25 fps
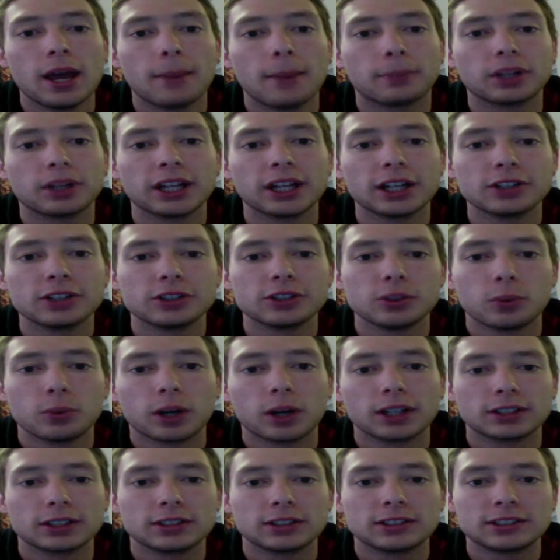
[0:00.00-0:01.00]
players you
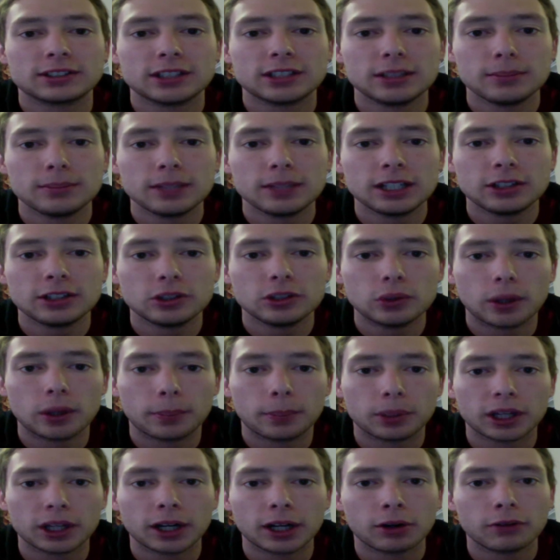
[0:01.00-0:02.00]
want to see me do a
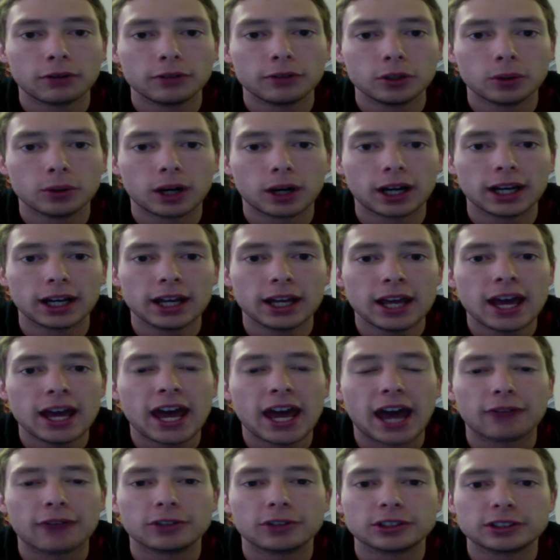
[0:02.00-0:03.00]
player review on.
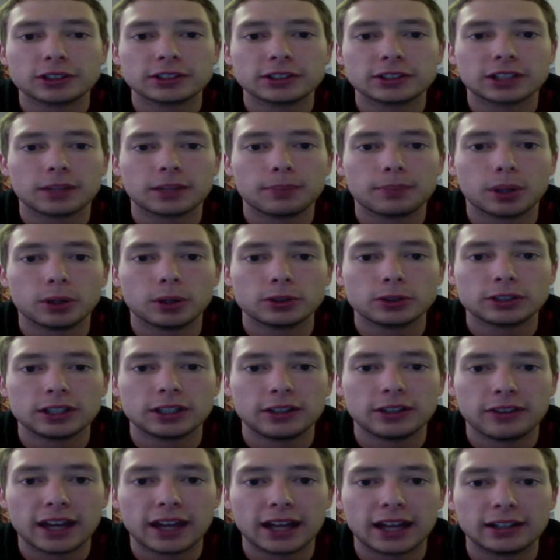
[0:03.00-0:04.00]
Ever since I
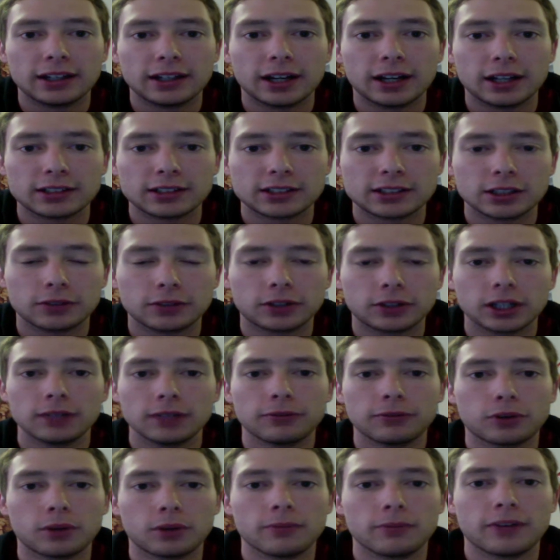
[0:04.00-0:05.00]
posted that Silver
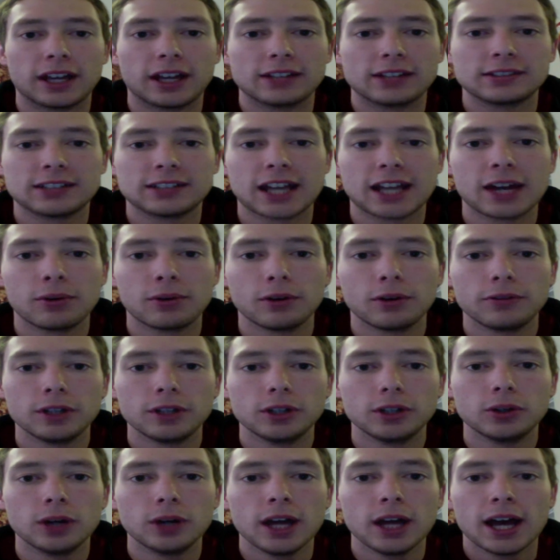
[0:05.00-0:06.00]
Inform Vest Tay
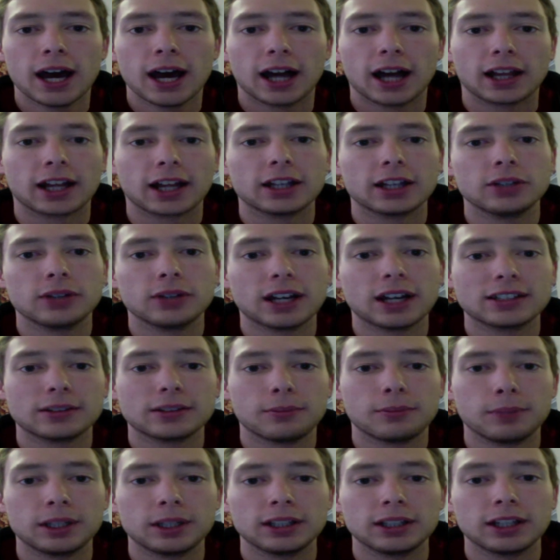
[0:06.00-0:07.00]
review, a lot of you guys have
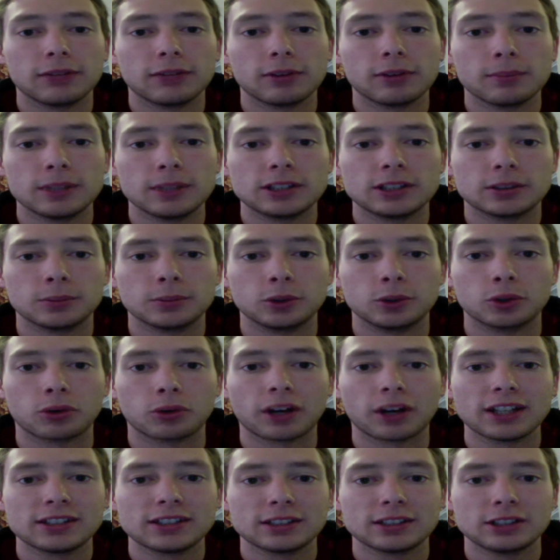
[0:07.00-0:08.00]
been giving me some
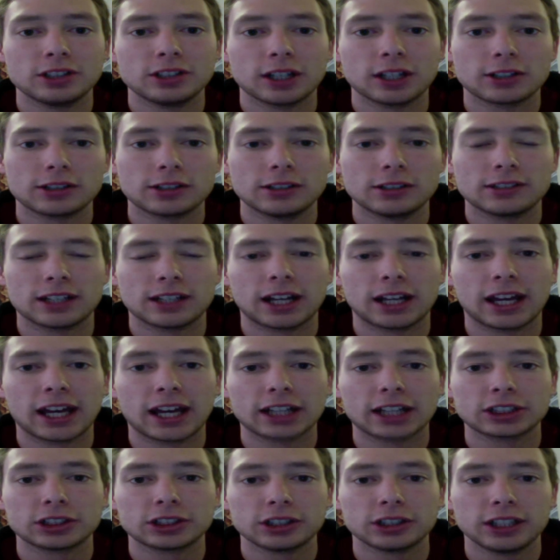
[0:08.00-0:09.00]
great suggestions, and I
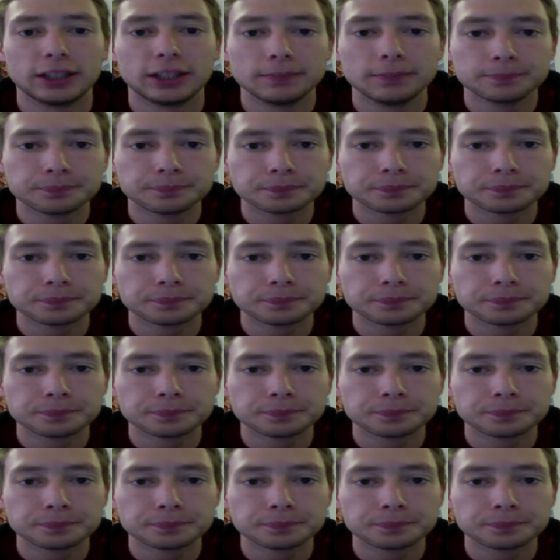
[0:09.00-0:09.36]
actually